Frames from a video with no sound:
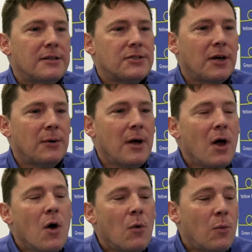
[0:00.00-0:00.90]
So
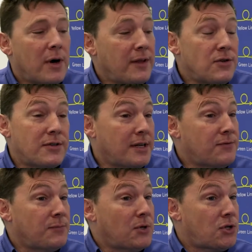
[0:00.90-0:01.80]
one of the interesting
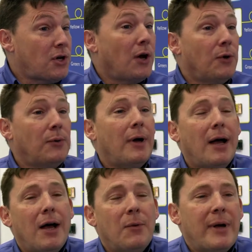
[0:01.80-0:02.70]
things from the
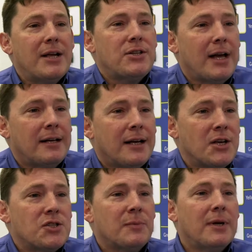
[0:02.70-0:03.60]
show, we actually had a
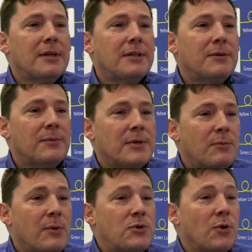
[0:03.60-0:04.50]
customer that we
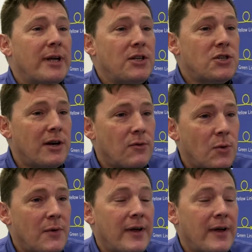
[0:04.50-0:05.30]
were talking in general.